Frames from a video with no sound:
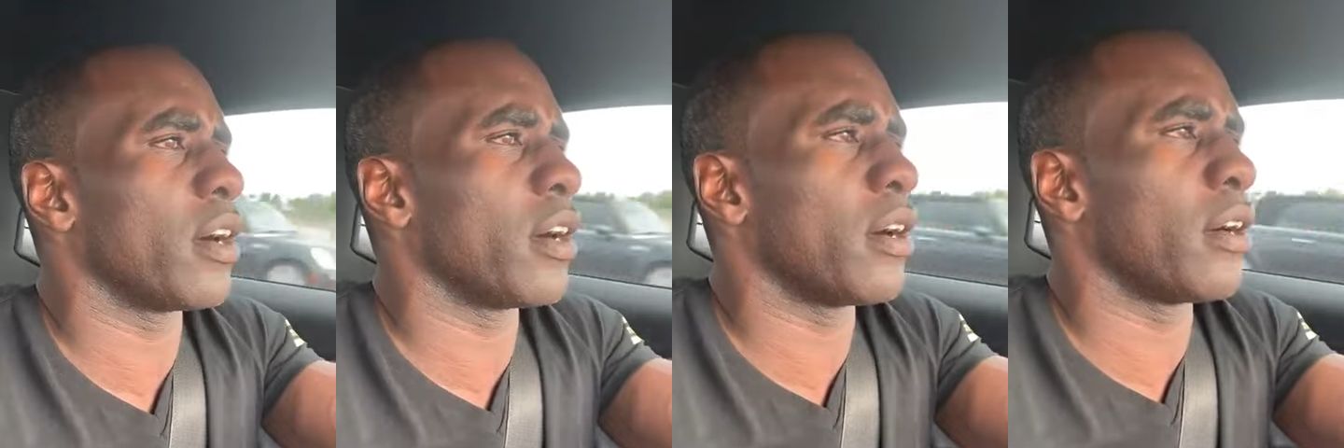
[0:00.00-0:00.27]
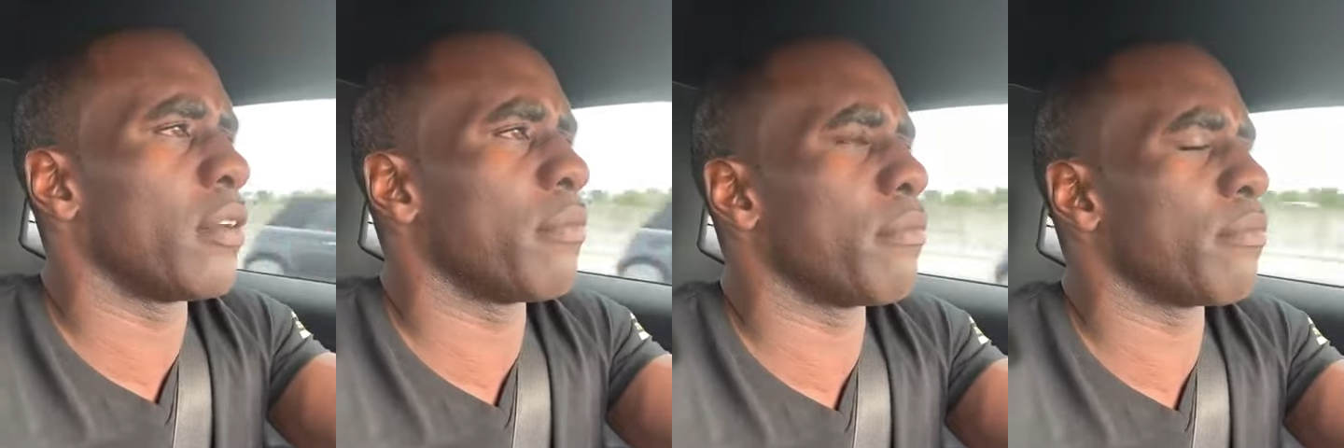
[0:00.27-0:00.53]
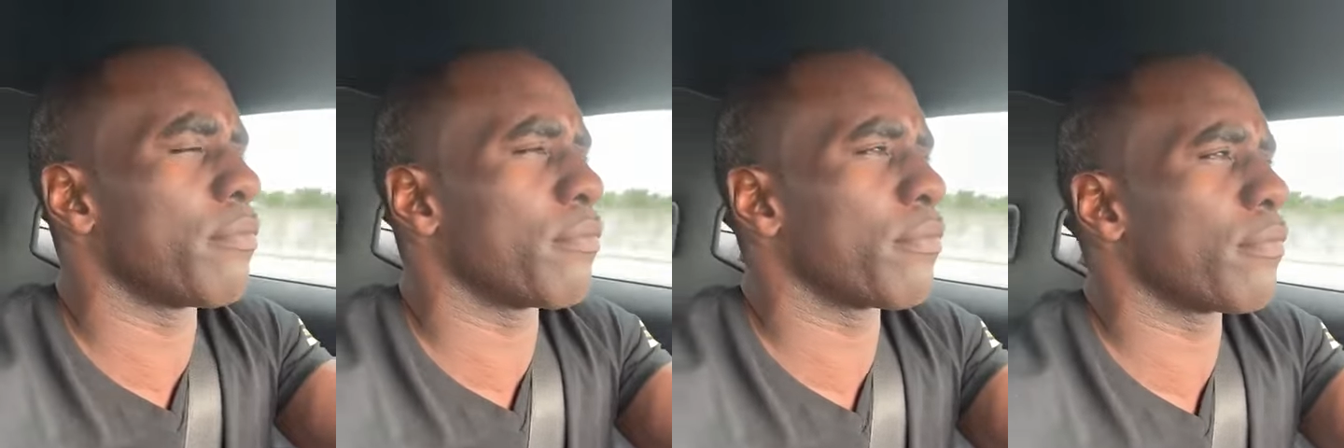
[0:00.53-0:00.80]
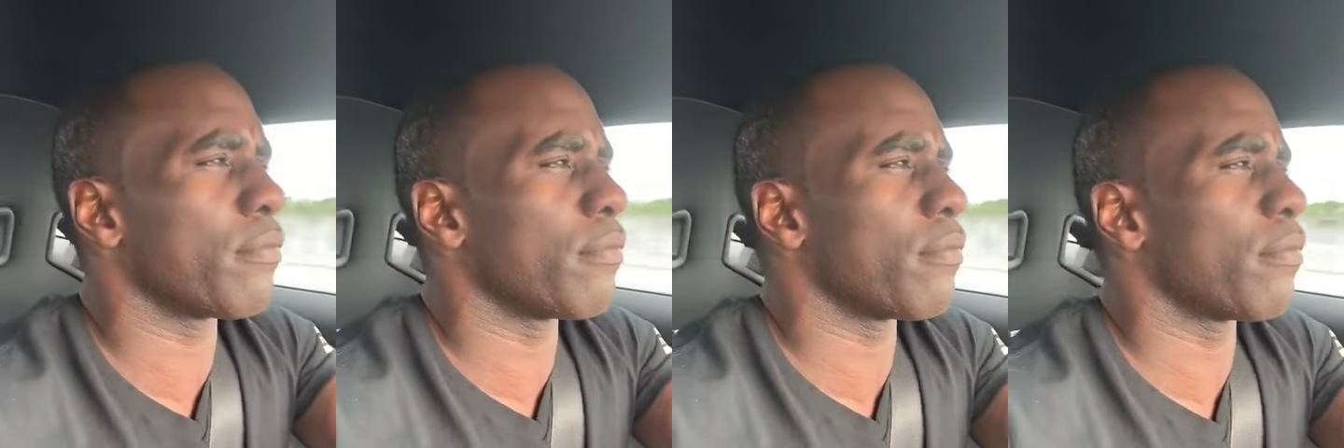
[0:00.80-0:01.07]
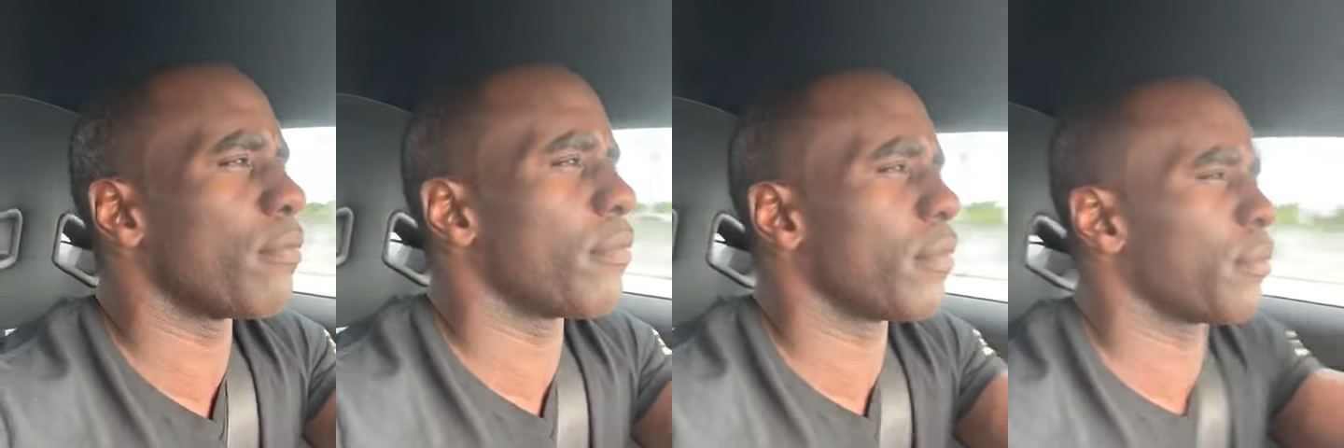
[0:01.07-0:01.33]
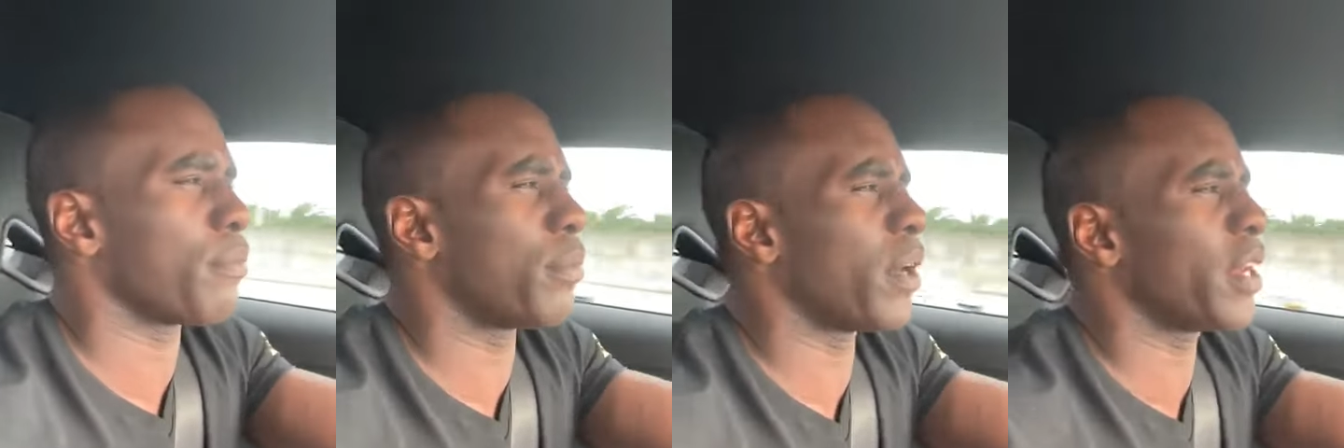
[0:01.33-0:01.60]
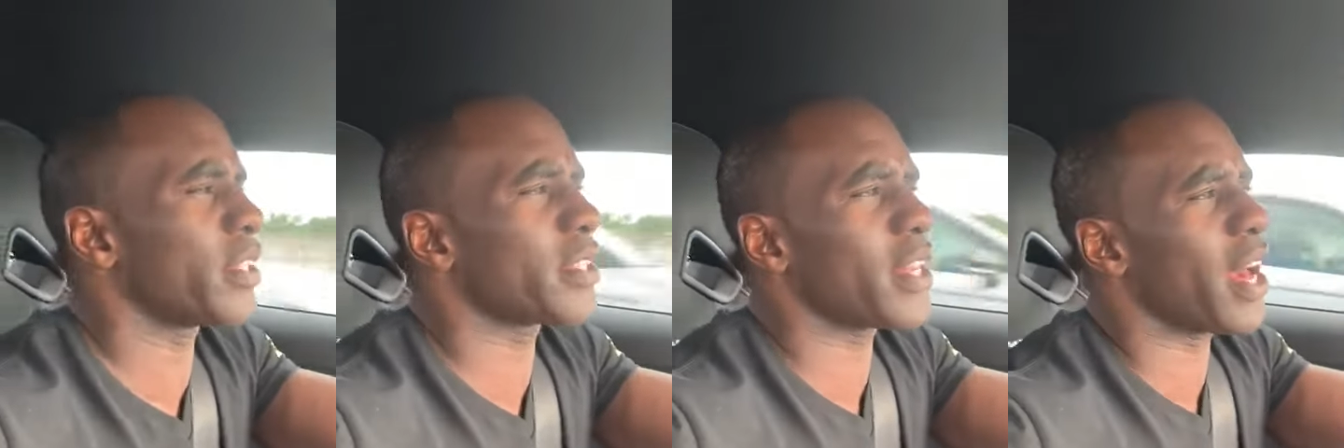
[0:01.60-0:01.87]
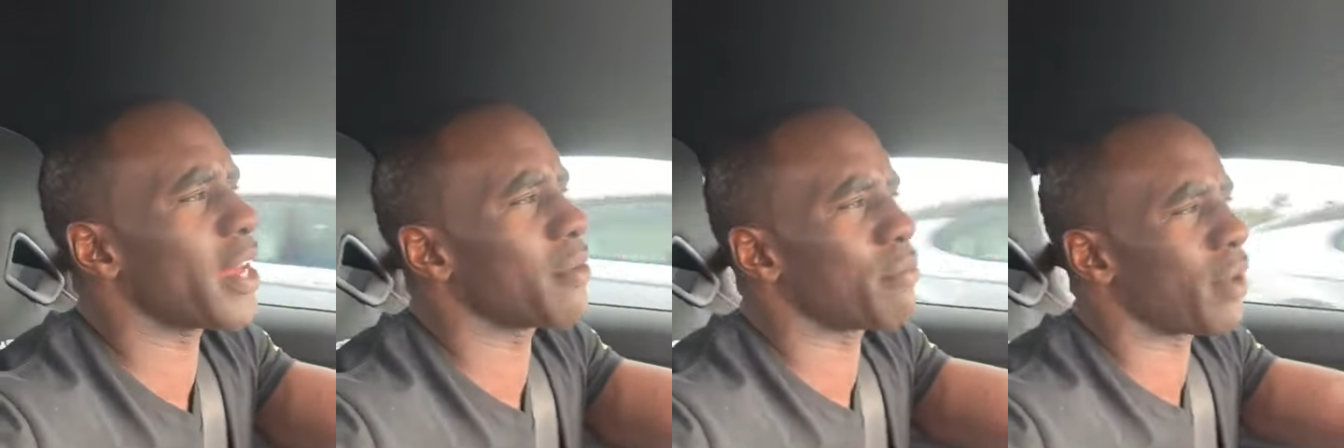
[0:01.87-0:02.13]
Um, but
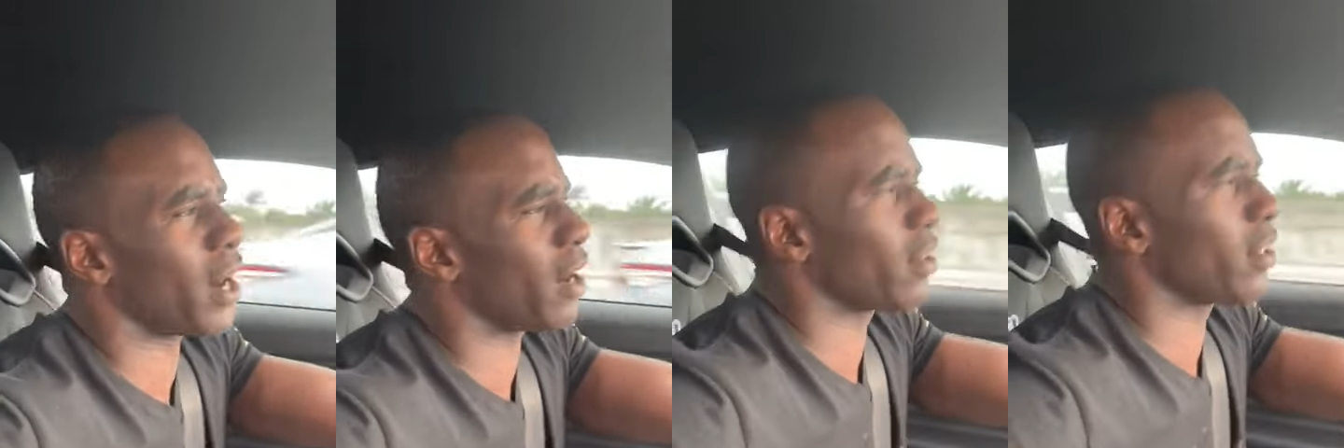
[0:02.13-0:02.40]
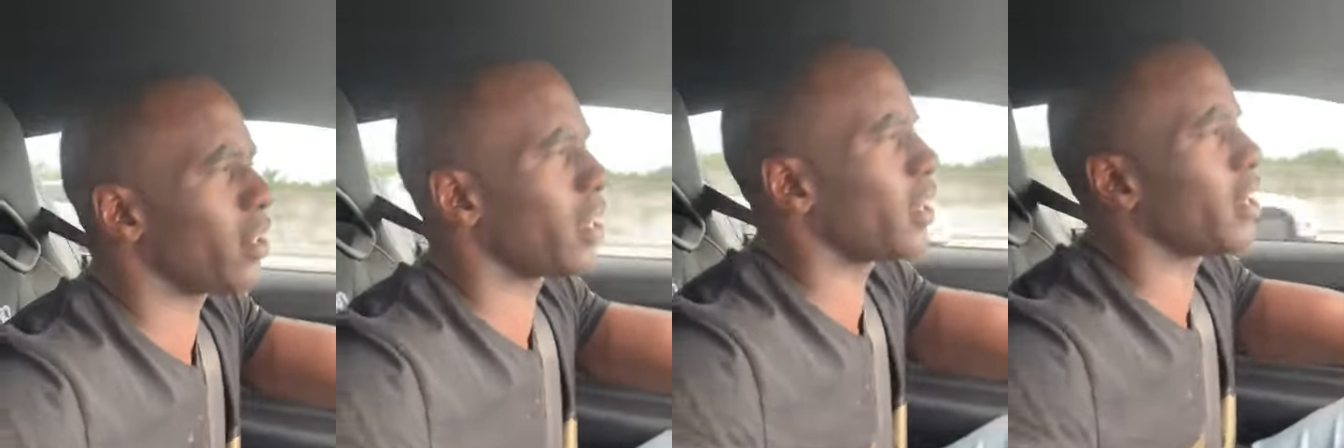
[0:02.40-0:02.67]
it's not about,